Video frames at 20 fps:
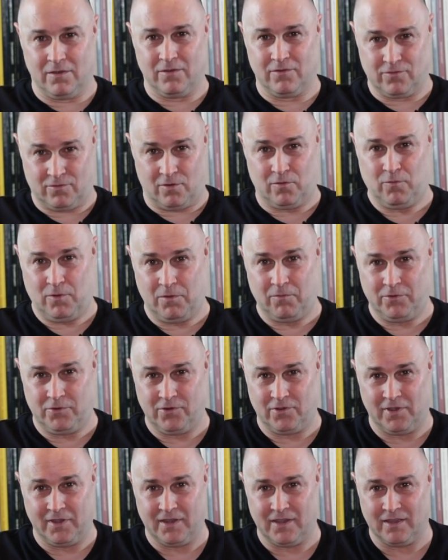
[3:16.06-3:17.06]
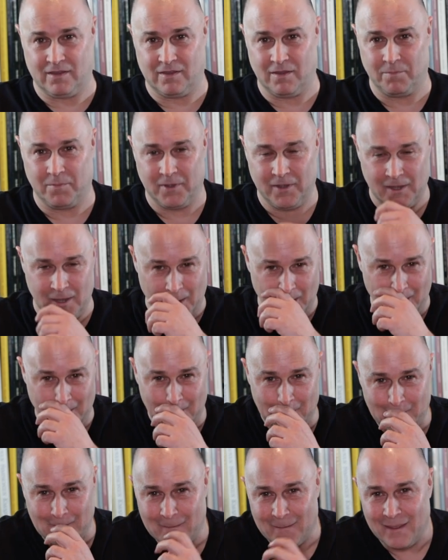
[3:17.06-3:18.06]
So what would you like it to be?
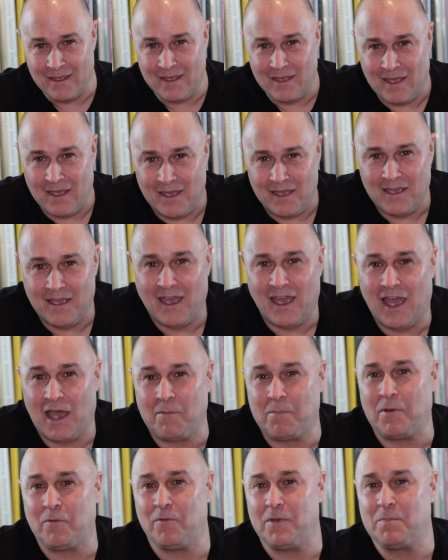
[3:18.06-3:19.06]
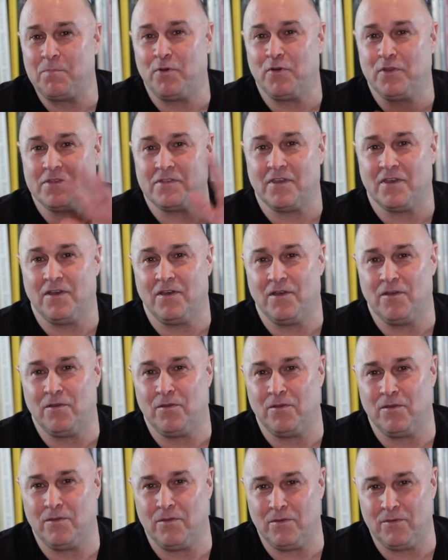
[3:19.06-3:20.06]
How about we put the
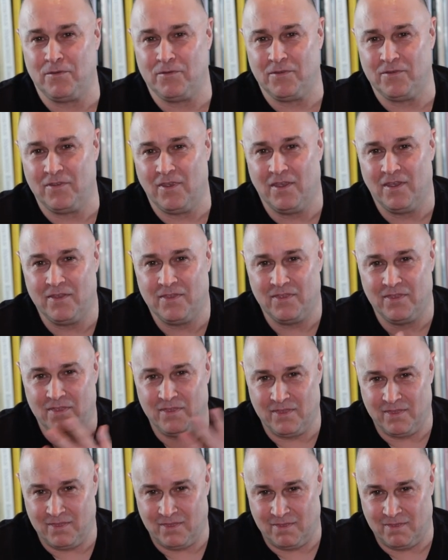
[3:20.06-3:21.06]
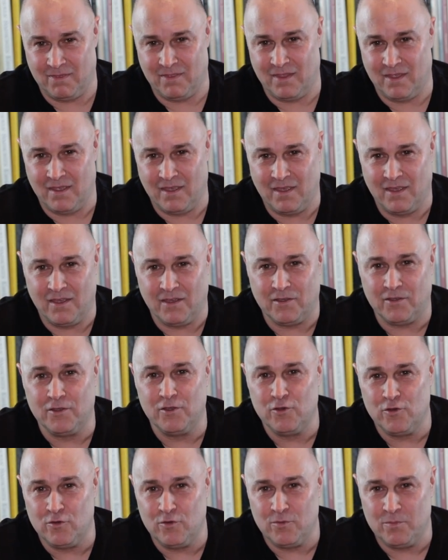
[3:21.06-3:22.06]
whole
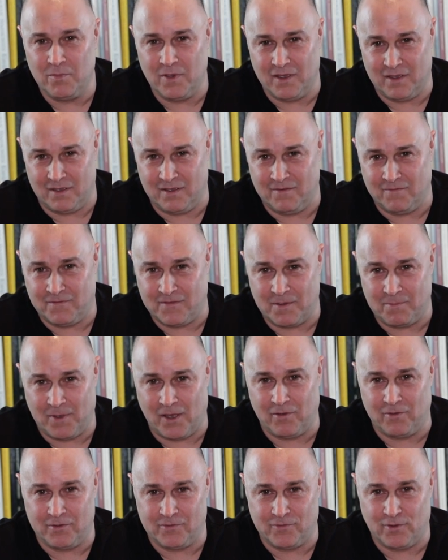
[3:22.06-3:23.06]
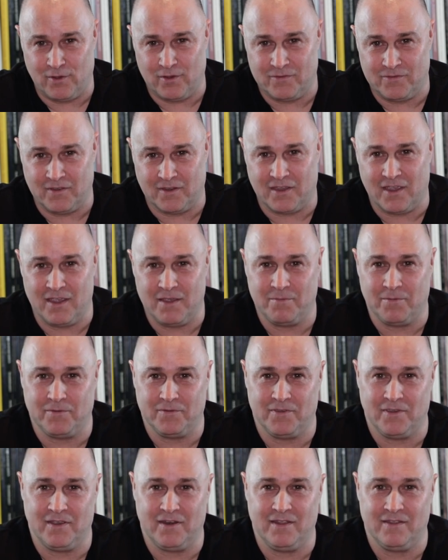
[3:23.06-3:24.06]
loom of Kubala Sosna
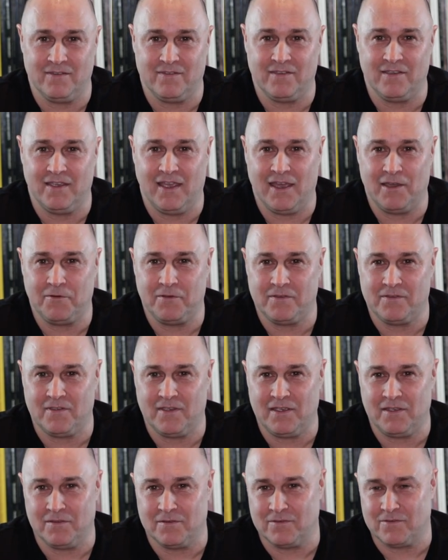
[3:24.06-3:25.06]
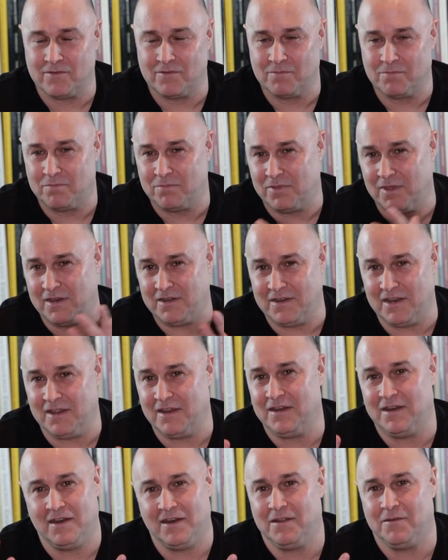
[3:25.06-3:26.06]
cables in and see how it sounds? They
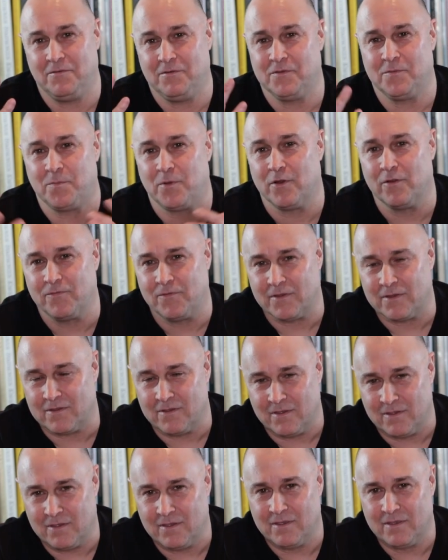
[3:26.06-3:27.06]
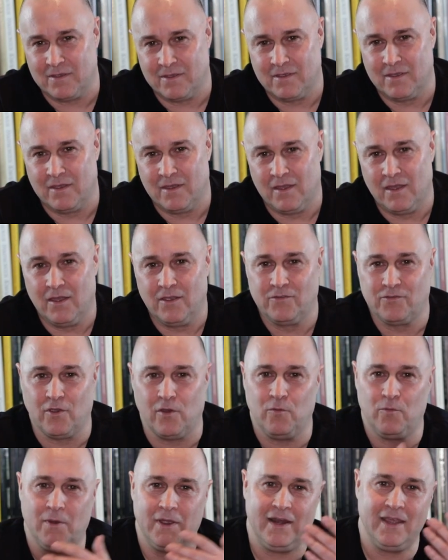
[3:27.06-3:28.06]
did, and it was perfect.
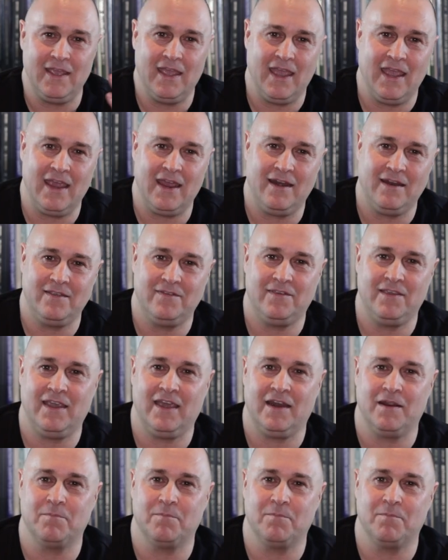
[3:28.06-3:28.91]
So what he had is